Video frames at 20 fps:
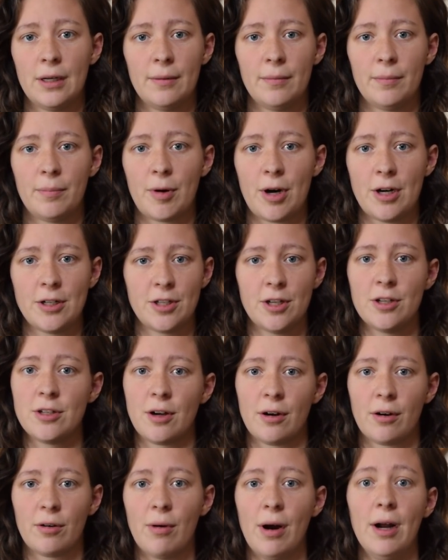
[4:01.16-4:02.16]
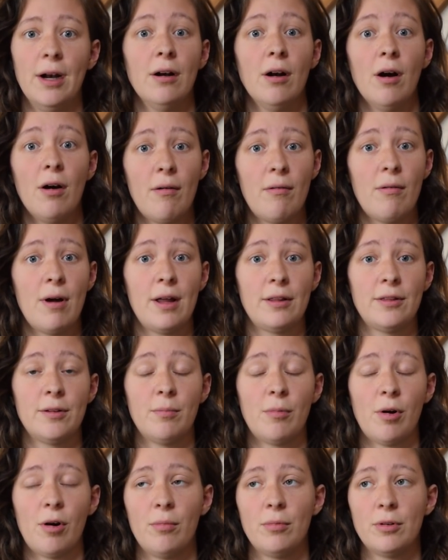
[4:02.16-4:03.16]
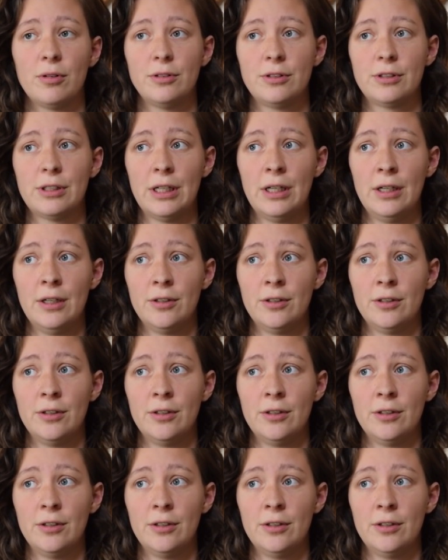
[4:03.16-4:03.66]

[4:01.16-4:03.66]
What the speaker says: Prices are quite low at the moment,